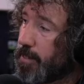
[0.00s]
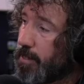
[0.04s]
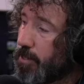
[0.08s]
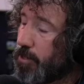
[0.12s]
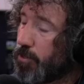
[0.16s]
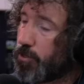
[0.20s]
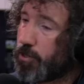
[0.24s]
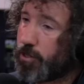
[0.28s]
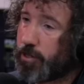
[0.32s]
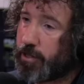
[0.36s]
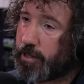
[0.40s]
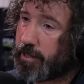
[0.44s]

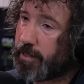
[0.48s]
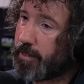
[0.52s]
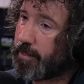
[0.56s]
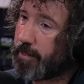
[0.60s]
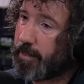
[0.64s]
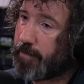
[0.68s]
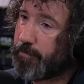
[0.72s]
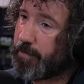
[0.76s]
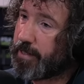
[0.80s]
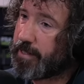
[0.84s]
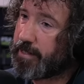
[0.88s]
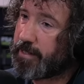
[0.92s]
You, you,
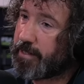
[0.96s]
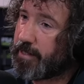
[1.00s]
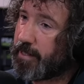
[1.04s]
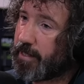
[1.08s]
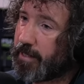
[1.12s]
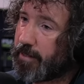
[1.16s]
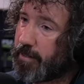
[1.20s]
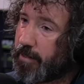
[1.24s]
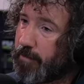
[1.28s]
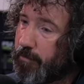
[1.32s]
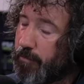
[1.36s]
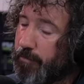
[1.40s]
I mean,
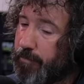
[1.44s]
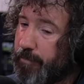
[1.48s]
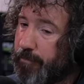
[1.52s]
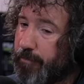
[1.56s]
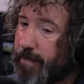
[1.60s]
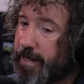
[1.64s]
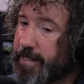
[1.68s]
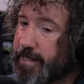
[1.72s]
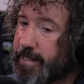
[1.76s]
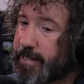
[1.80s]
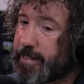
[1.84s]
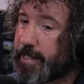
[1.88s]

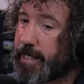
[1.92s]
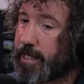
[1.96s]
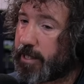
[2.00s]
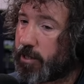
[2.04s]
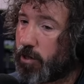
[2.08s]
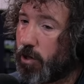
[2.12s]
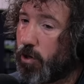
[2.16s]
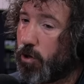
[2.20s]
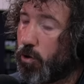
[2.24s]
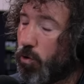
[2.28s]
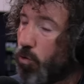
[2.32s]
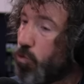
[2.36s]
Man City
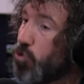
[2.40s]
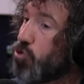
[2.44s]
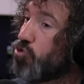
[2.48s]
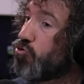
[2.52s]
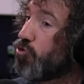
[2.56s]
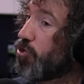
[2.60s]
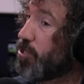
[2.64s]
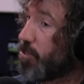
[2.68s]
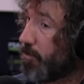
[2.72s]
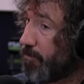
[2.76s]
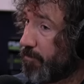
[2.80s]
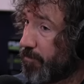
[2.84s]
got
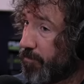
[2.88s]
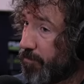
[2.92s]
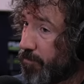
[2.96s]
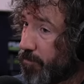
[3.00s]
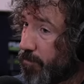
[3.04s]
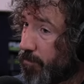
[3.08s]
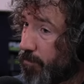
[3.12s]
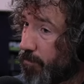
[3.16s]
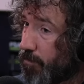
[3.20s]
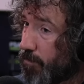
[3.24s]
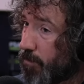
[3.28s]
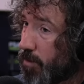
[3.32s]
100.
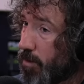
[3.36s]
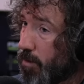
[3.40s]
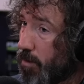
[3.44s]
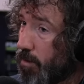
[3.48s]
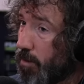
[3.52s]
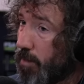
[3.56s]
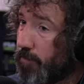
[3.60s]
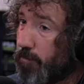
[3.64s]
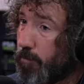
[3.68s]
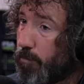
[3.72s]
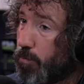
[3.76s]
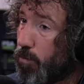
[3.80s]

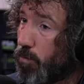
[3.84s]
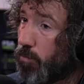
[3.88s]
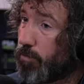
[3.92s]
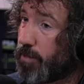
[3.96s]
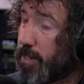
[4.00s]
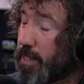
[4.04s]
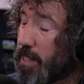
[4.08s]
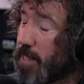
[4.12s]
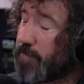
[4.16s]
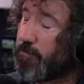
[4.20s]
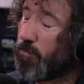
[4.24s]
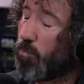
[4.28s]
Liverpool
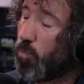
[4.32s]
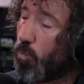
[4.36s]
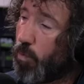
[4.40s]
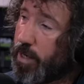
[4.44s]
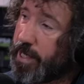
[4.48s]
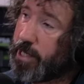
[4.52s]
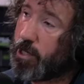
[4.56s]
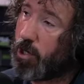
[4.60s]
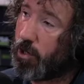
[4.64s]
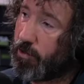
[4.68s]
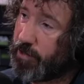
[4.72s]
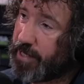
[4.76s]
didn't even
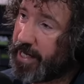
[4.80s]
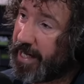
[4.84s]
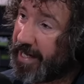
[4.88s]
win it on